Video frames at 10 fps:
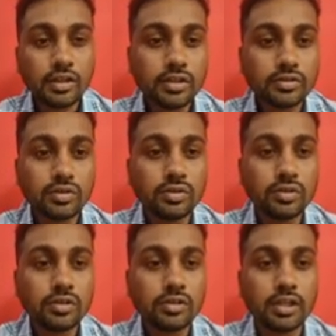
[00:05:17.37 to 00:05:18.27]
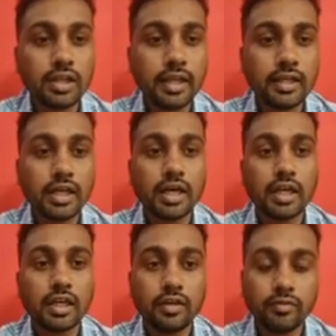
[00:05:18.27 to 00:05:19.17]
So like
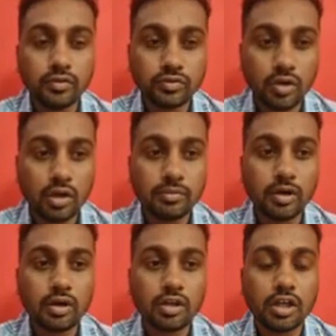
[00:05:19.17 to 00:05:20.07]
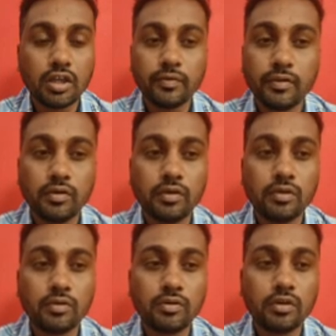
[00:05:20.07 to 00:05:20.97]
if you solved all, if
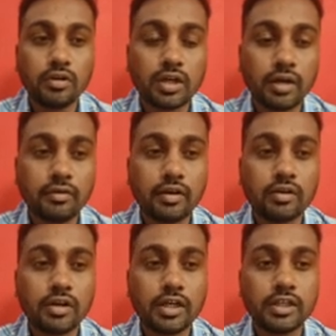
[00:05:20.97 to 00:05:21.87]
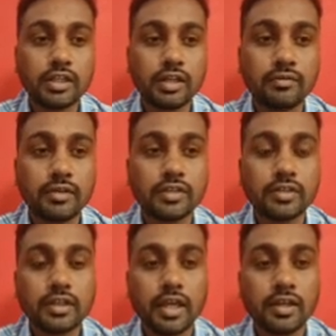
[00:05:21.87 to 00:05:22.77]
you cover already syllabus,
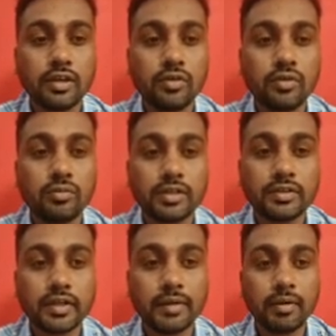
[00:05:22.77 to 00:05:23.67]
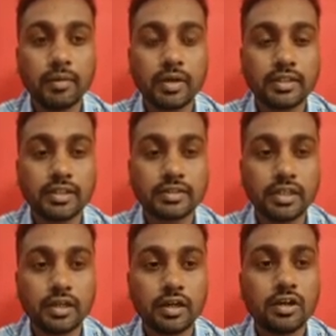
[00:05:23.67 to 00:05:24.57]
then you must remember this
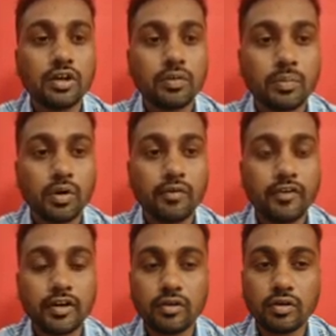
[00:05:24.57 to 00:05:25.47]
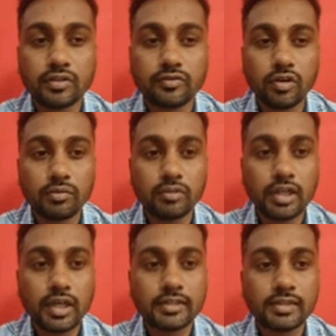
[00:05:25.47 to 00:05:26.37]
profit loss
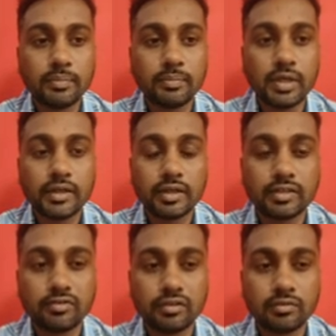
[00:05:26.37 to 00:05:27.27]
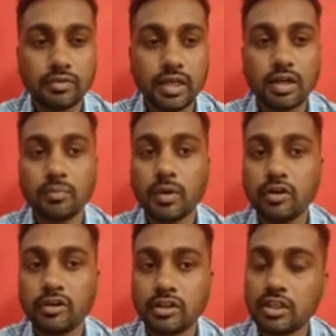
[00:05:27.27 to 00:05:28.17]
formula, simple interest formula,
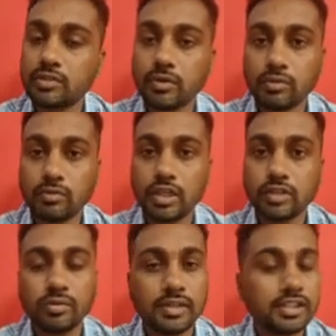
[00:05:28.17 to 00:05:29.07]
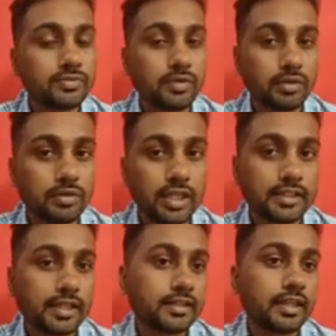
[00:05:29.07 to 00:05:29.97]
compound interest formula. So many formulas
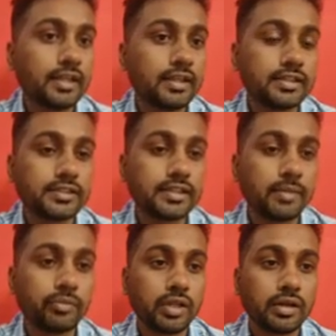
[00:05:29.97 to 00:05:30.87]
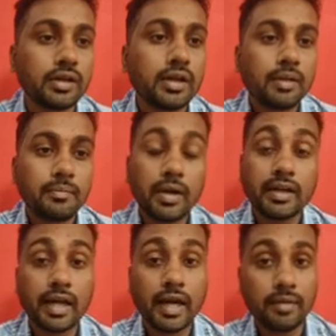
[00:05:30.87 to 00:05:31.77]
are there in this chapter,
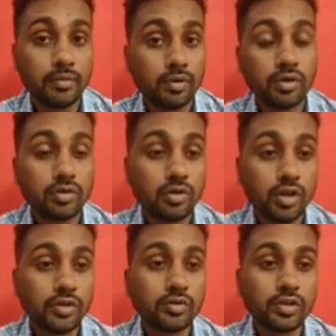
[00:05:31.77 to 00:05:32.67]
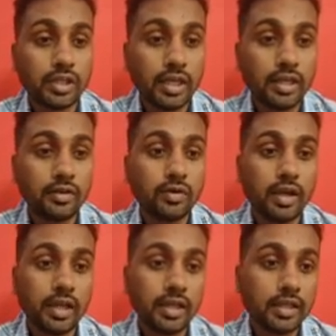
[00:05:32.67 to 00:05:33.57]
but I am not going to tell you
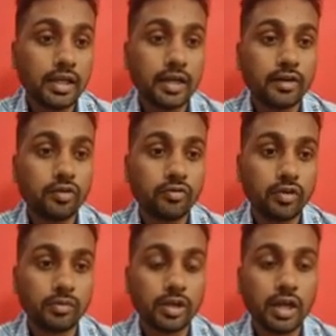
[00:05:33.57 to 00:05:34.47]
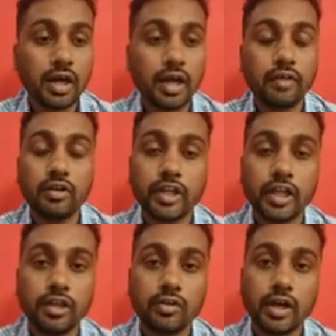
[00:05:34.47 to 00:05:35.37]
any kind of formula. I will
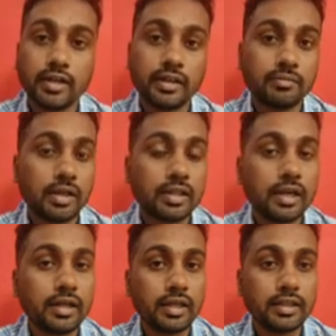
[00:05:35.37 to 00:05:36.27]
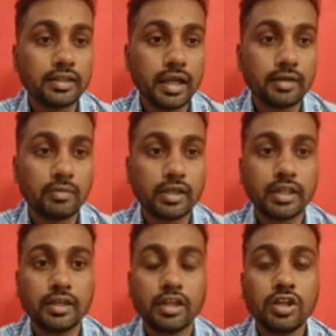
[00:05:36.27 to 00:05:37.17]
tell you other method. In that
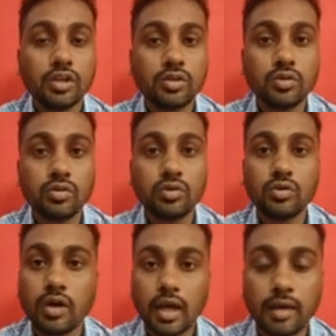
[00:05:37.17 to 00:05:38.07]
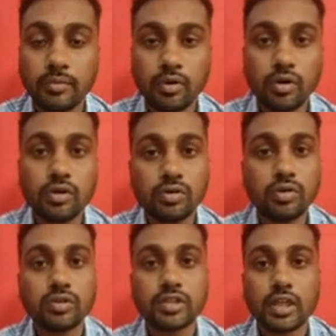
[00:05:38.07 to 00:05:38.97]
method, you have not to
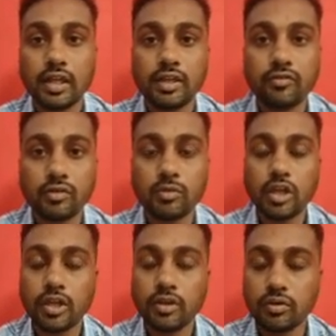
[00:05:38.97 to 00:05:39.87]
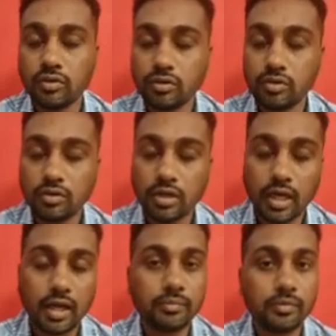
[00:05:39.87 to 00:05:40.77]
use any formula. You
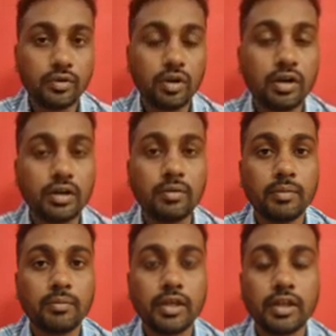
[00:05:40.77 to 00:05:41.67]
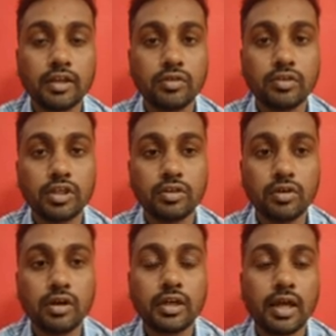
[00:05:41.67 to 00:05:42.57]
have not remember, you did
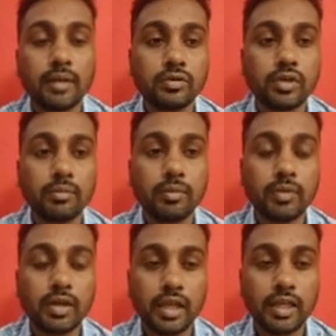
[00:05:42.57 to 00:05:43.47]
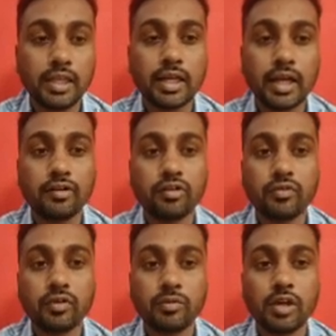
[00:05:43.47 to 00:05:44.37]
not have to remember any kind of
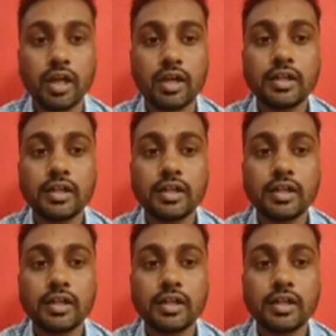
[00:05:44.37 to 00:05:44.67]
formula.